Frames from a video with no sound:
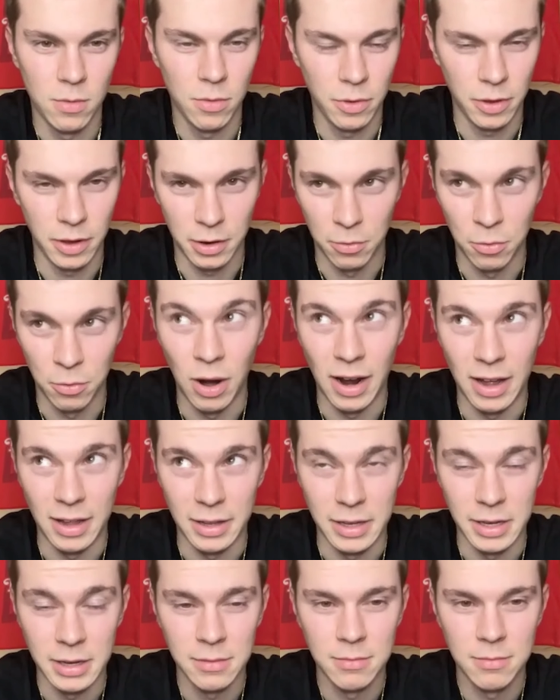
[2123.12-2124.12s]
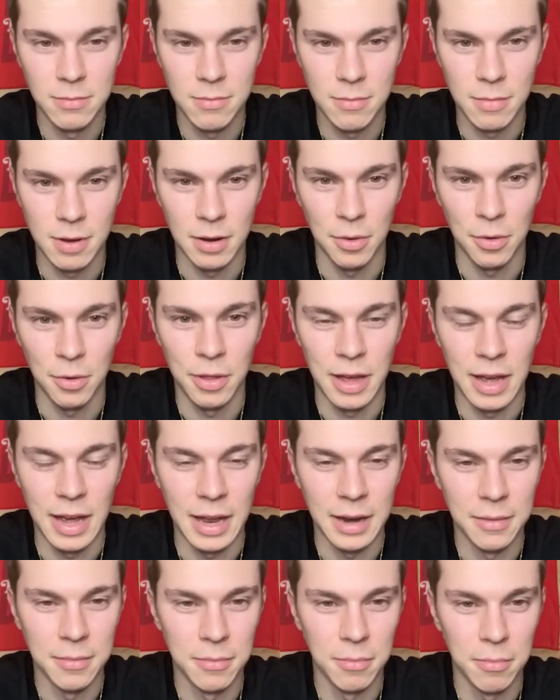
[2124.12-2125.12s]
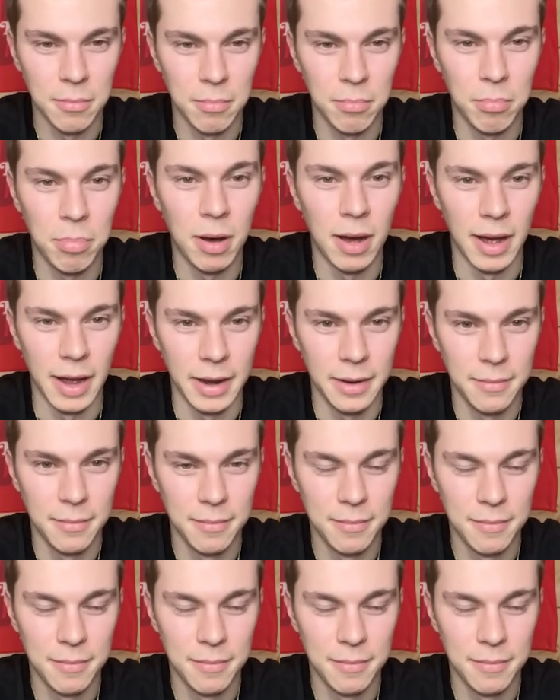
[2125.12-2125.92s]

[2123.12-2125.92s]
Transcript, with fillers: They had Riley. I know that. But